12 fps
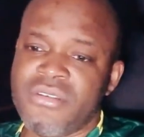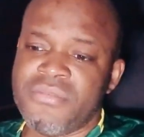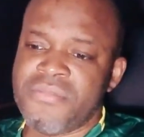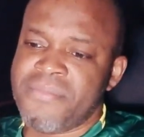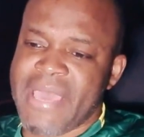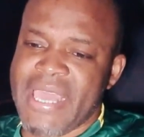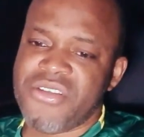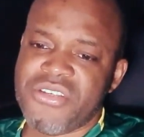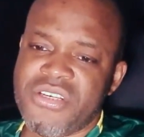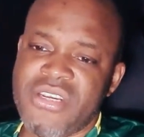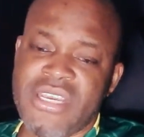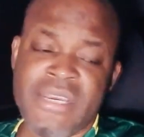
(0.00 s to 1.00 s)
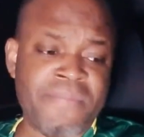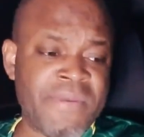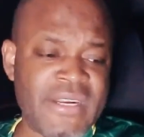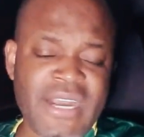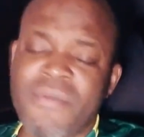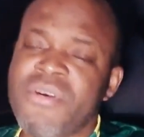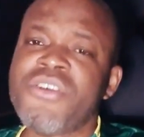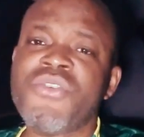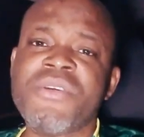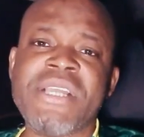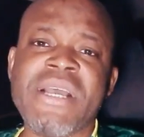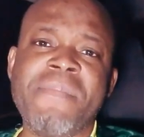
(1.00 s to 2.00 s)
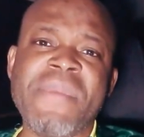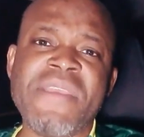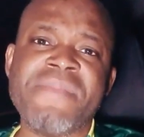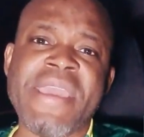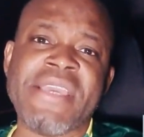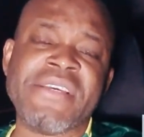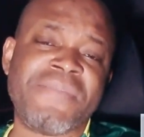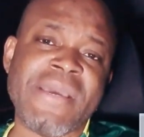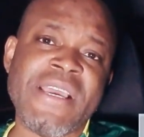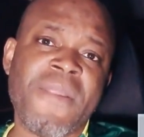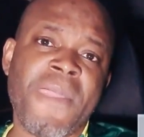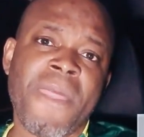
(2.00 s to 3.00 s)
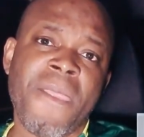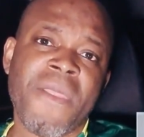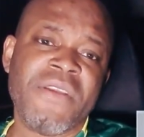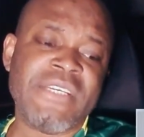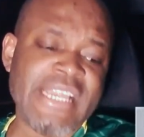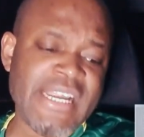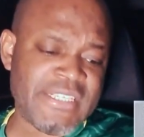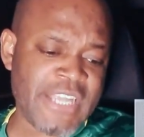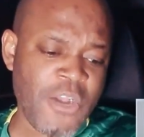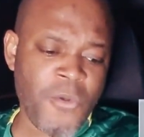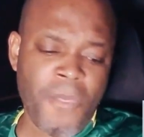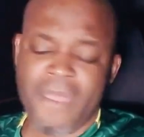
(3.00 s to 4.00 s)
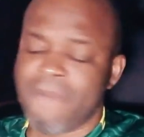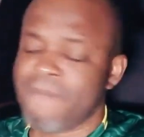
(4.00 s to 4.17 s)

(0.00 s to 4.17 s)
managing, but I want to know their beat makers, man. You did, let's go.